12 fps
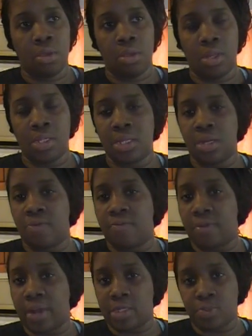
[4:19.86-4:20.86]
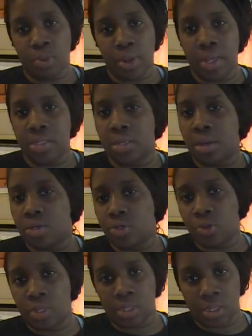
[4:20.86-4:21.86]
let's say the Flashpoint is
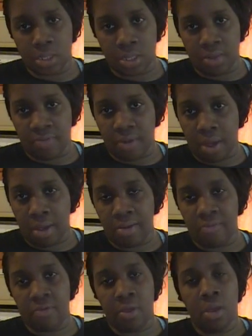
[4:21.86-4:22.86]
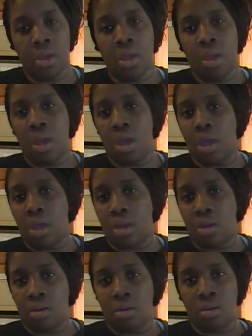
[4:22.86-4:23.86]
165,
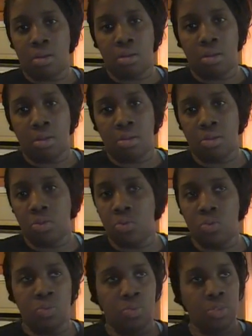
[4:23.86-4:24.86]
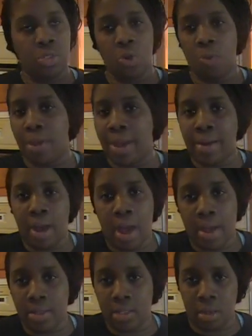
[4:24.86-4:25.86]
and you soap at
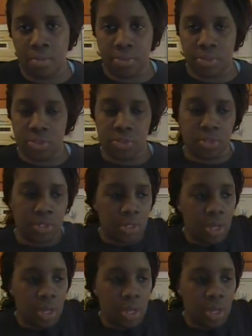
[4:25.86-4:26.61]
high temperatures,